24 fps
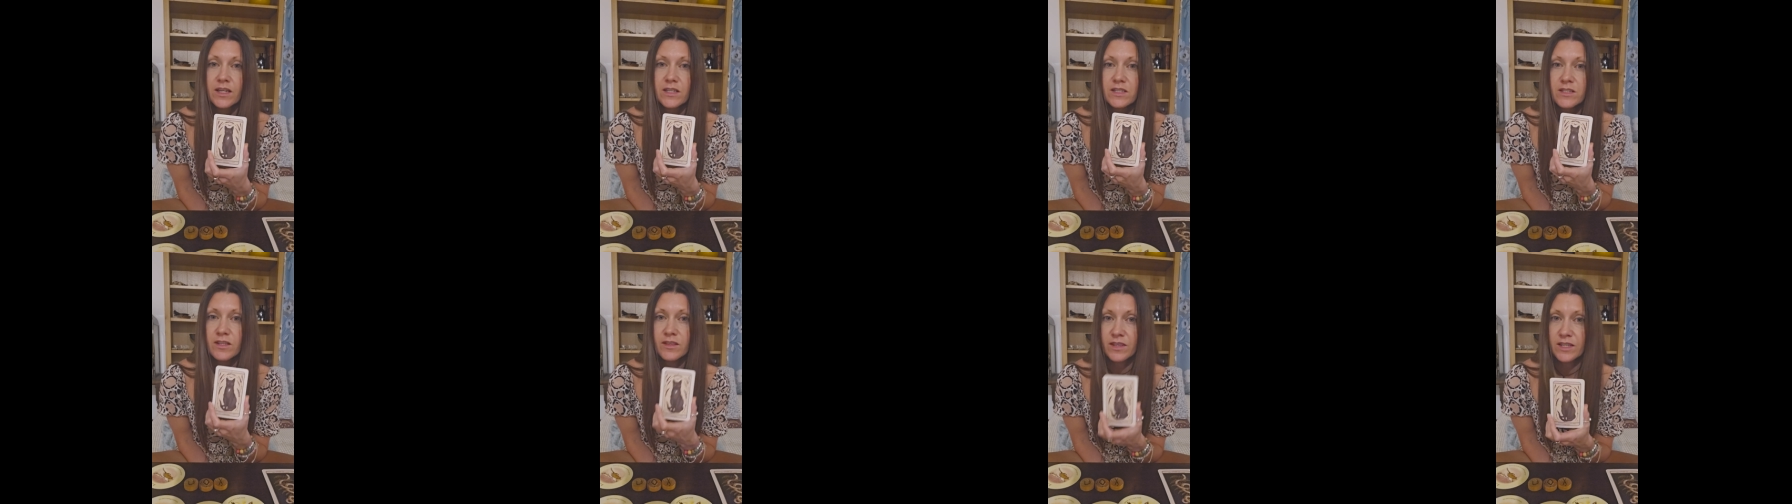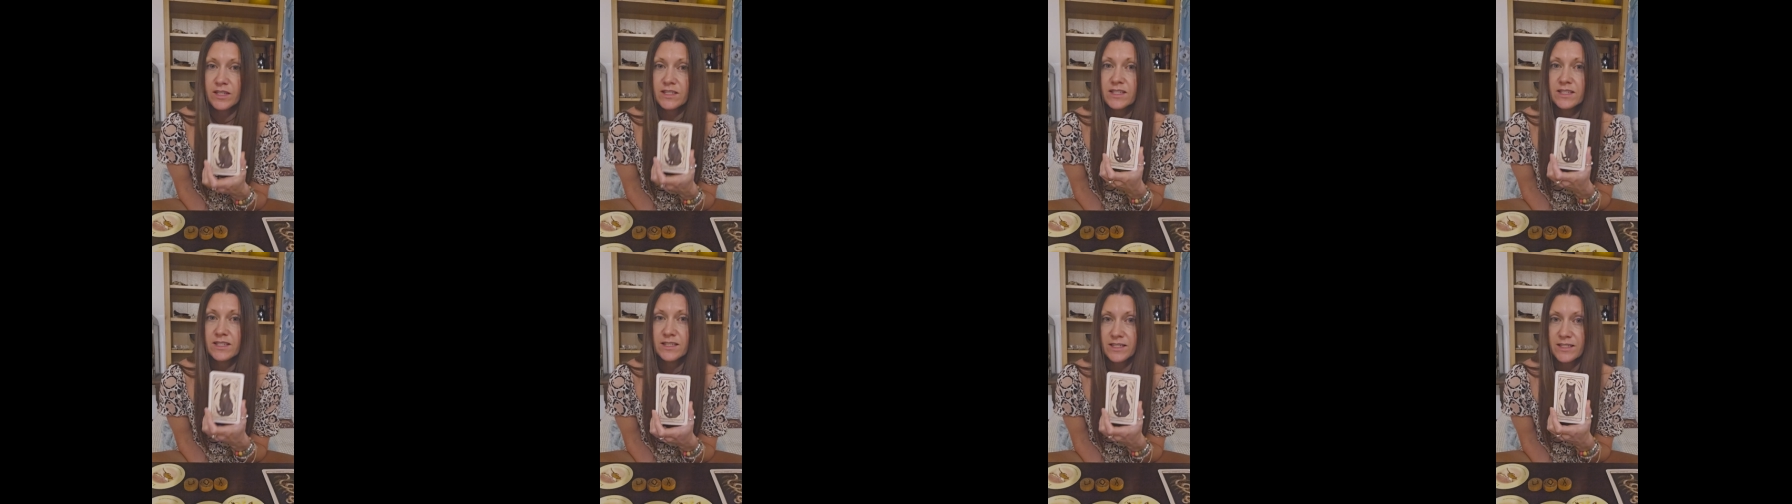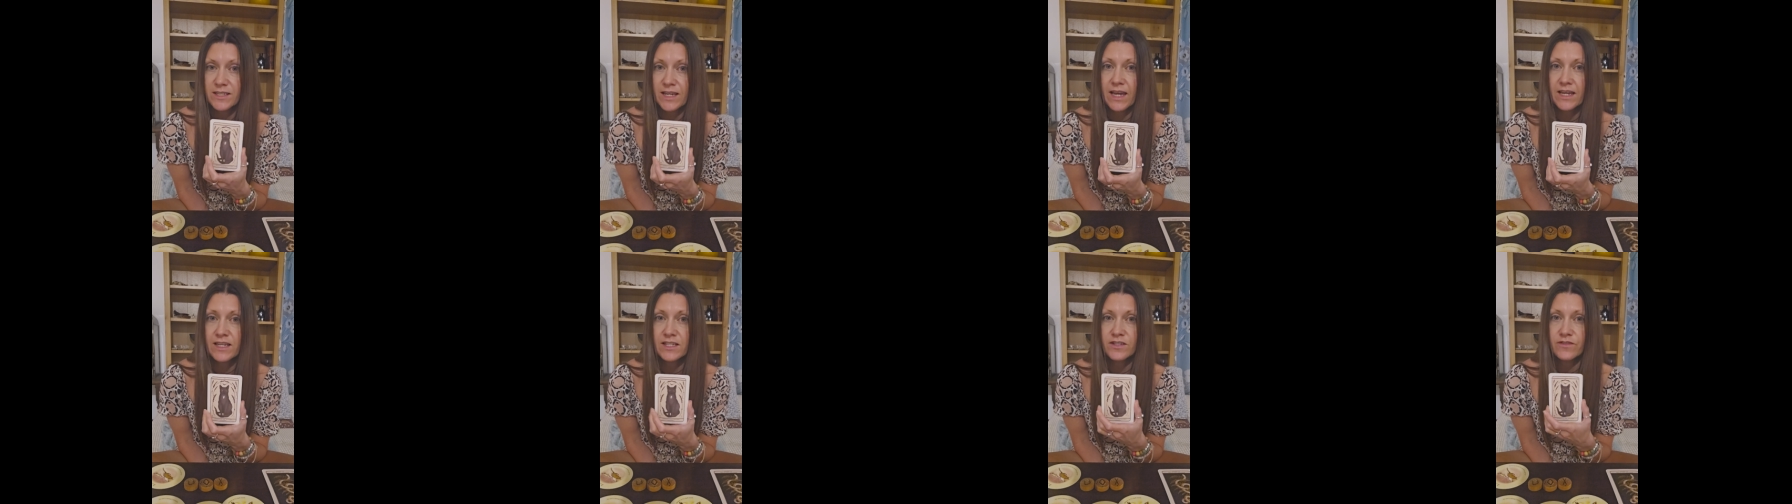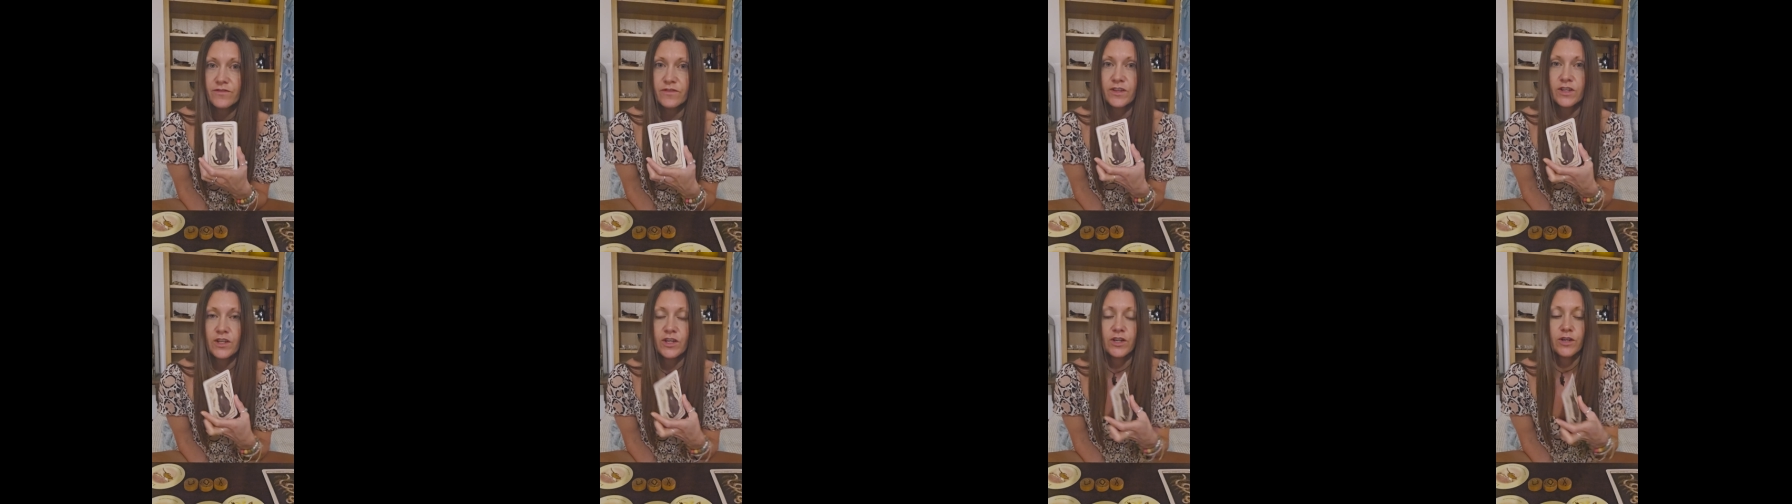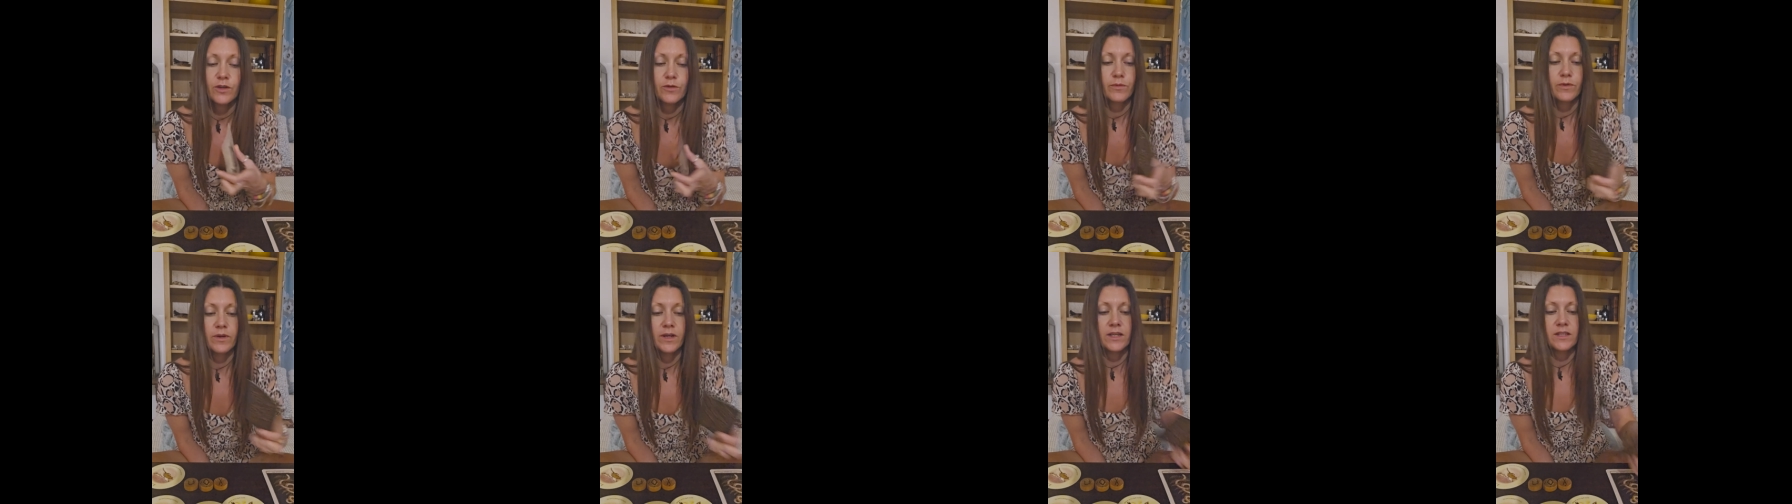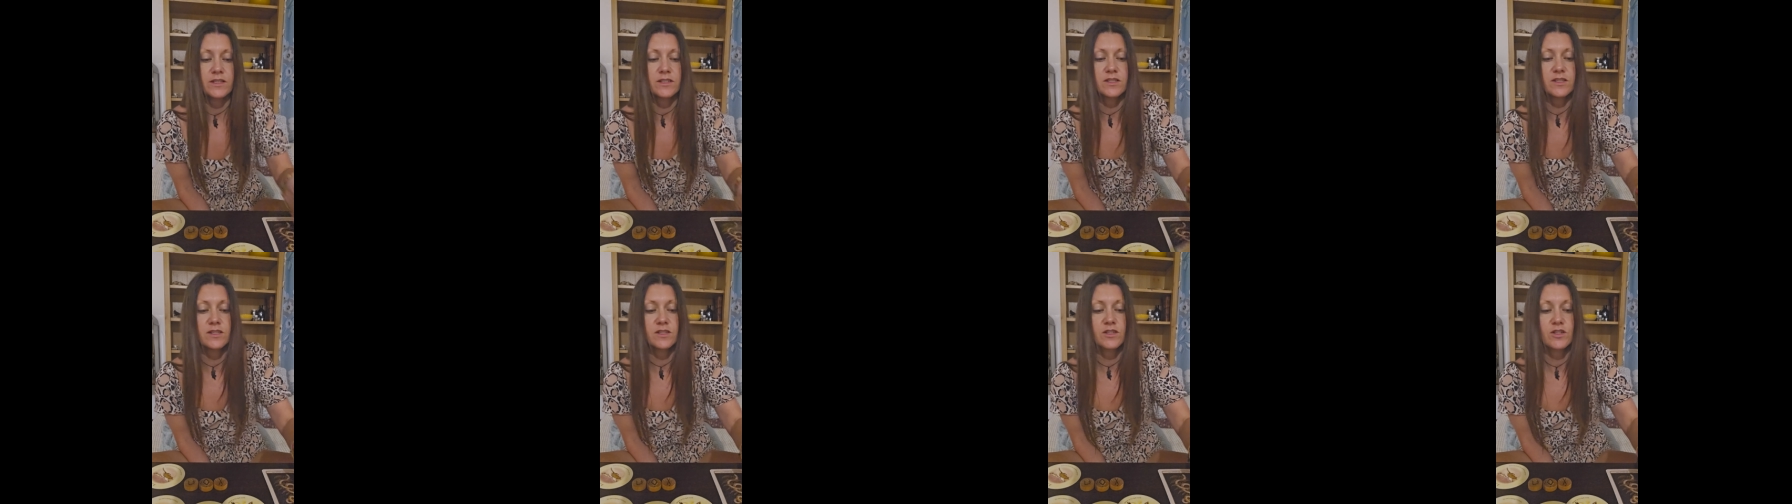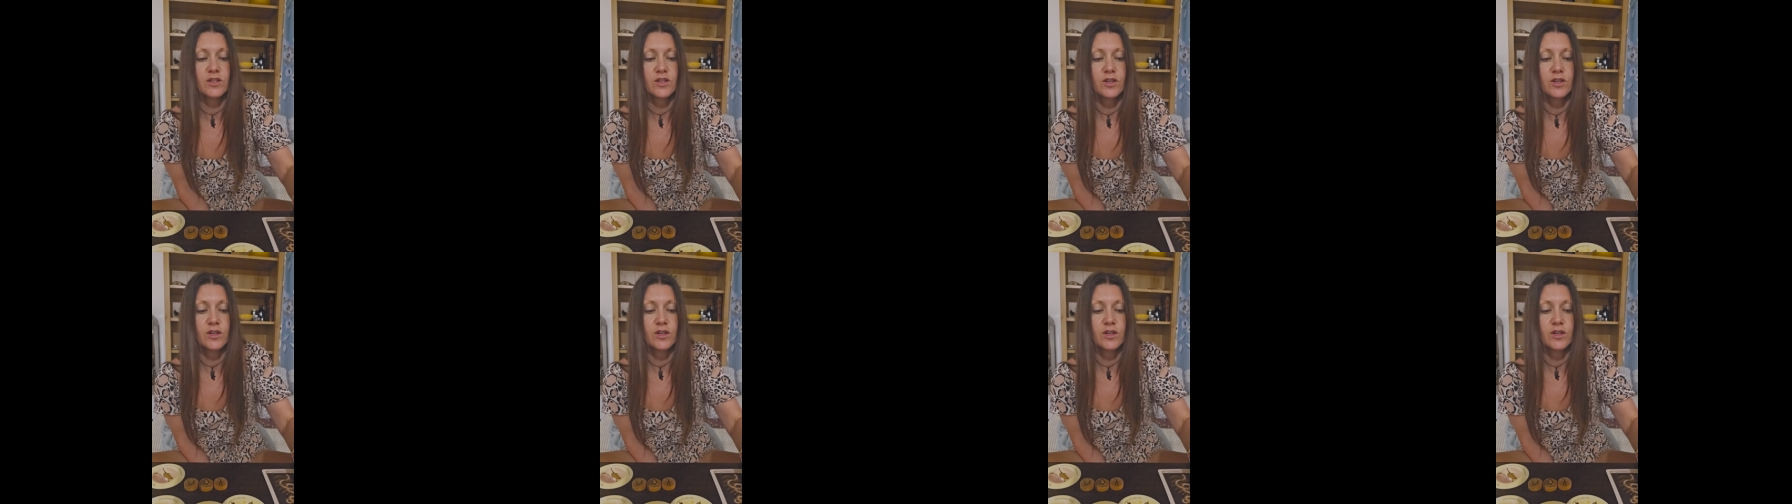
So this is a test for you. It's